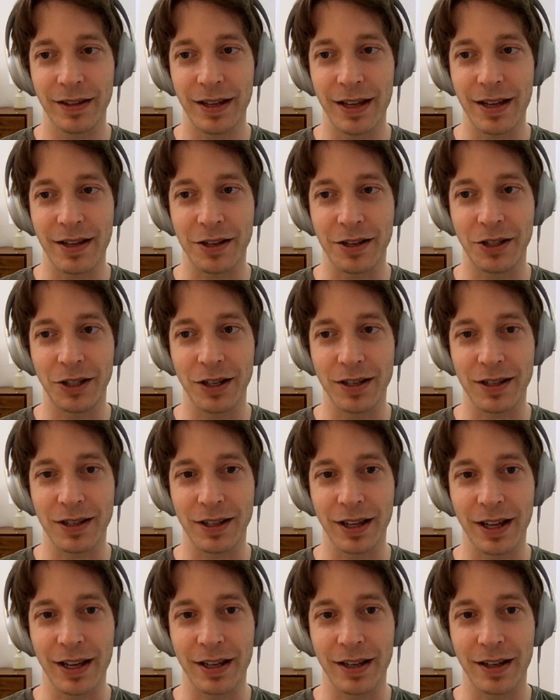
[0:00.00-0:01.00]
it's
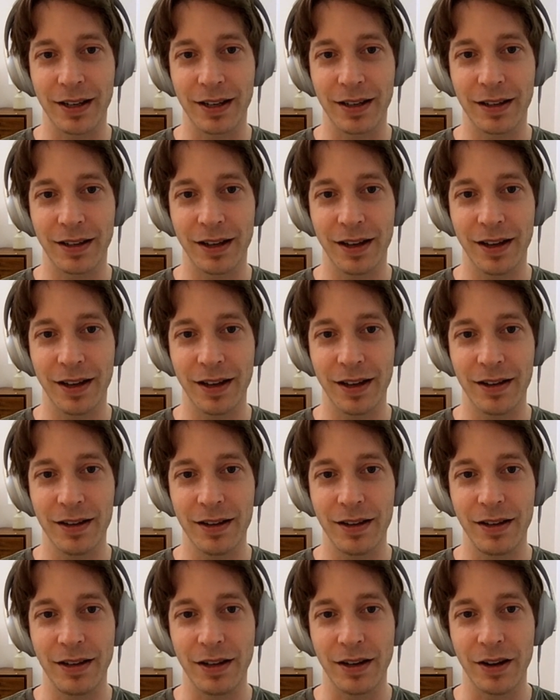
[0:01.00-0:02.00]
just like
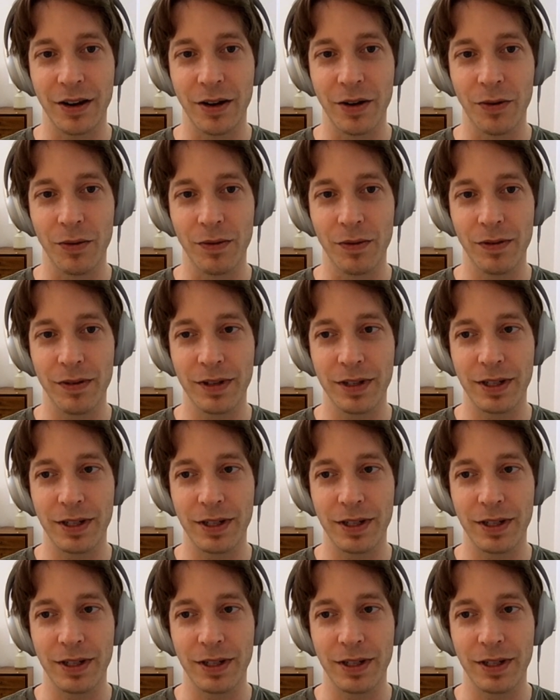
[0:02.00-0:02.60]
you know,